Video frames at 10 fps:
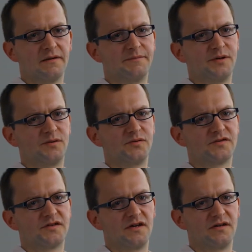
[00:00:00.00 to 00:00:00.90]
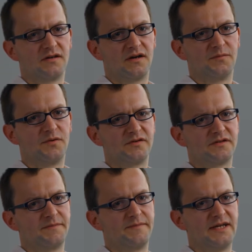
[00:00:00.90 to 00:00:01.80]
But also I want
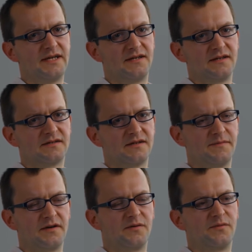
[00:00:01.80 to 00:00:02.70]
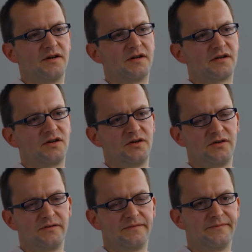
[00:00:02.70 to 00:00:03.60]
to be someone at work
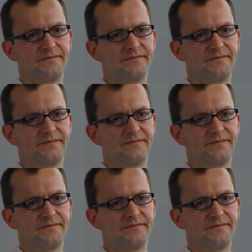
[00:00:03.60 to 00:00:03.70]
who